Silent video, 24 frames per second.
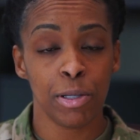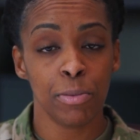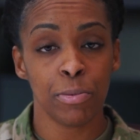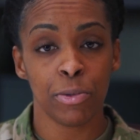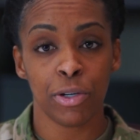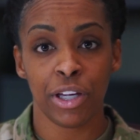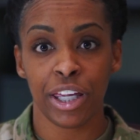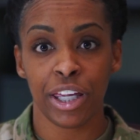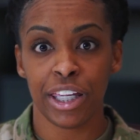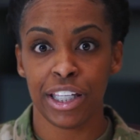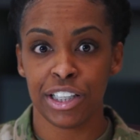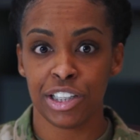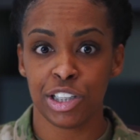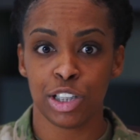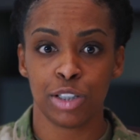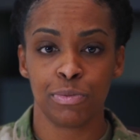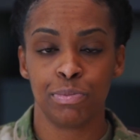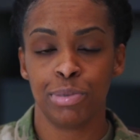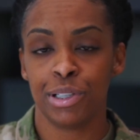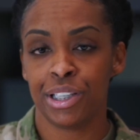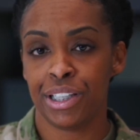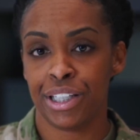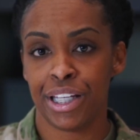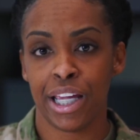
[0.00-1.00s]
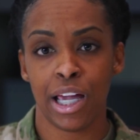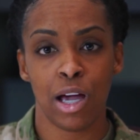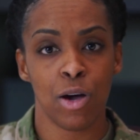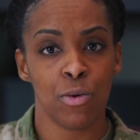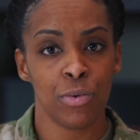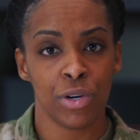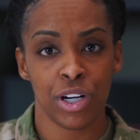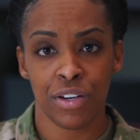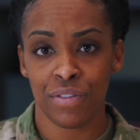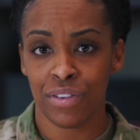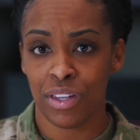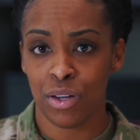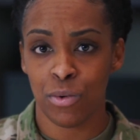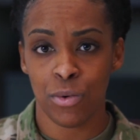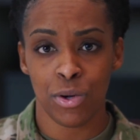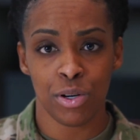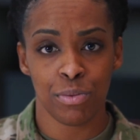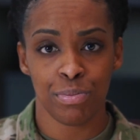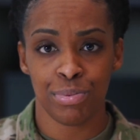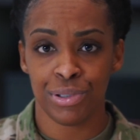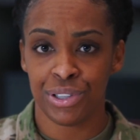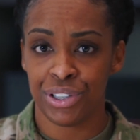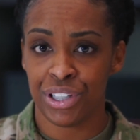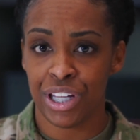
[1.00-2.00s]
people can't just put down whatever they
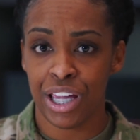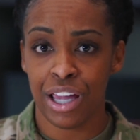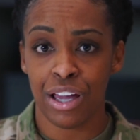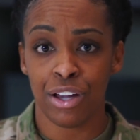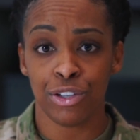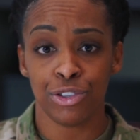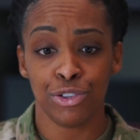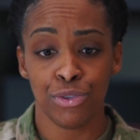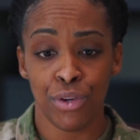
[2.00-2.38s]
want to put down.